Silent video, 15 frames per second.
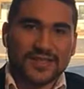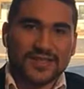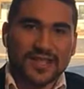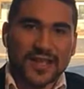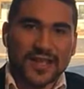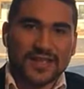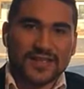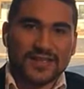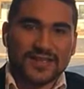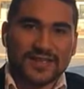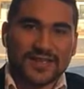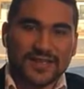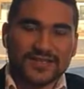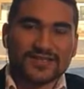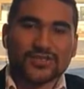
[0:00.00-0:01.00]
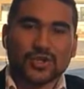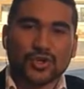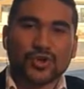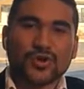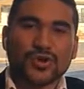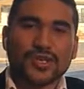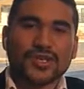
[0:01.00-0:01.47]
Like, his
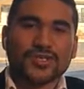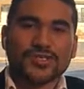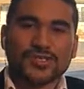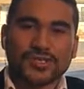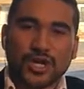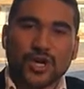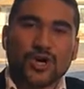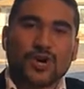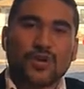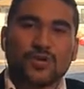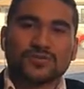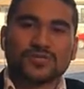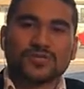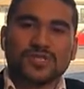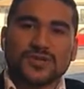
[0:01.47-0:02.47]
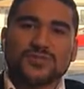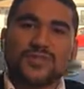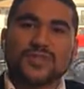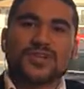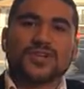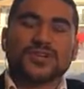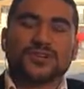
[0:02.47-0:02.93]
story is so
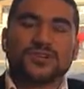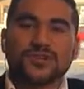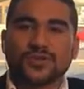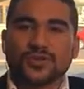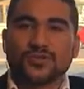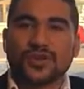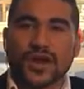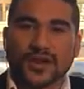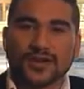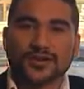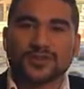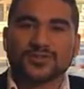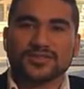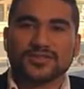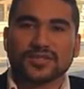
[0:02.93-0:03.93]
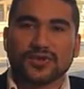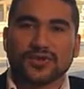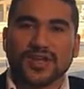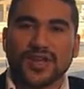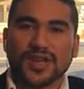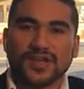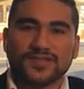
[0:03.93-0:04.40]
similar to Grant Cardone's
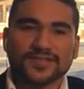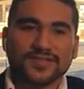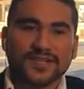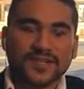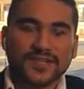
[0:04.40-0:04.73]
story, guys.